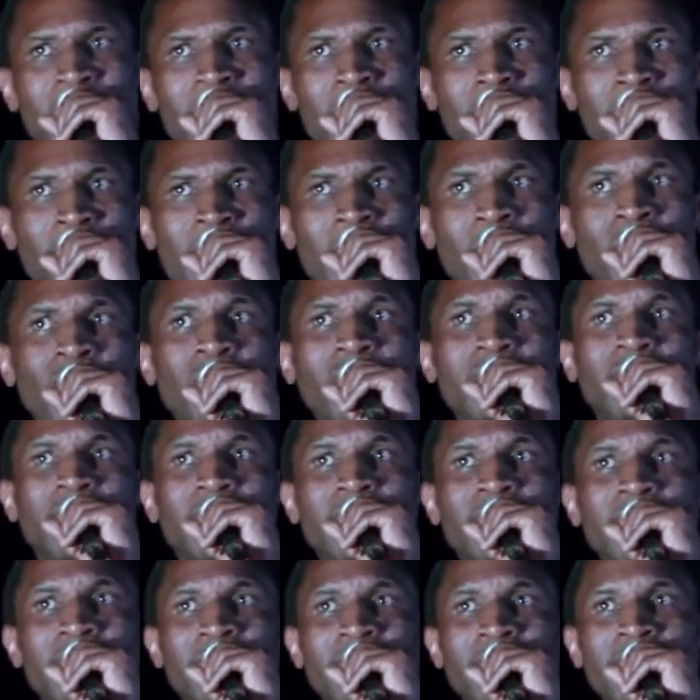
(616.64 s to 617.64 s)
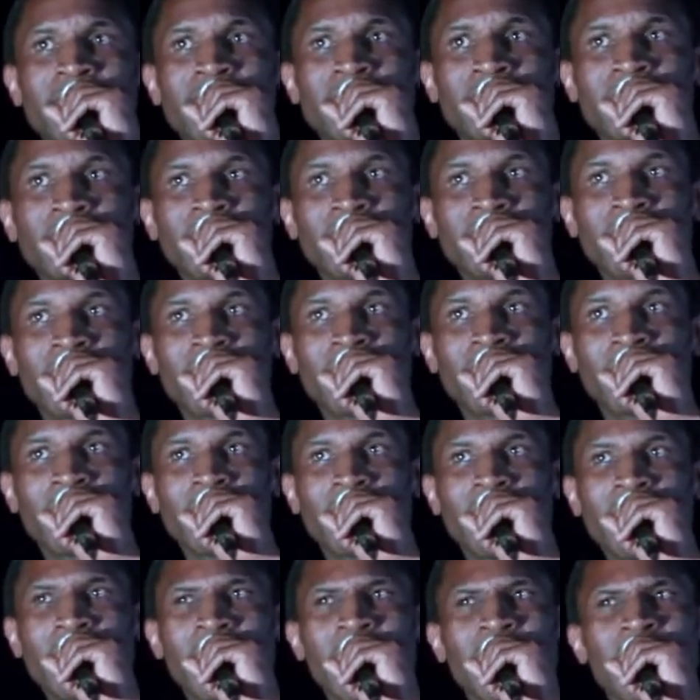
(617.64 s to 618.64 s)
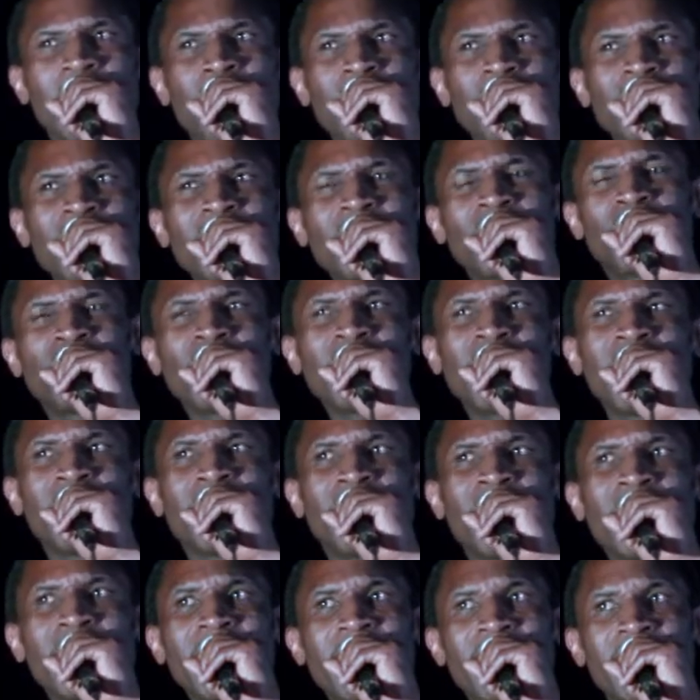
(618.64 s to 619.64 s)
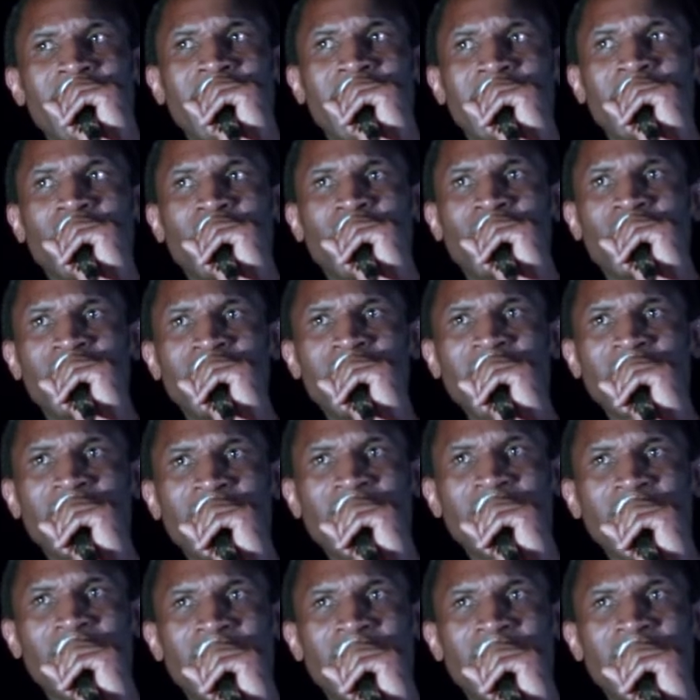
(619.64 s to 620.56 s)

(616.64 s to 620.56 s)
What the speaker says: compound. He wasn't really thinking. He was just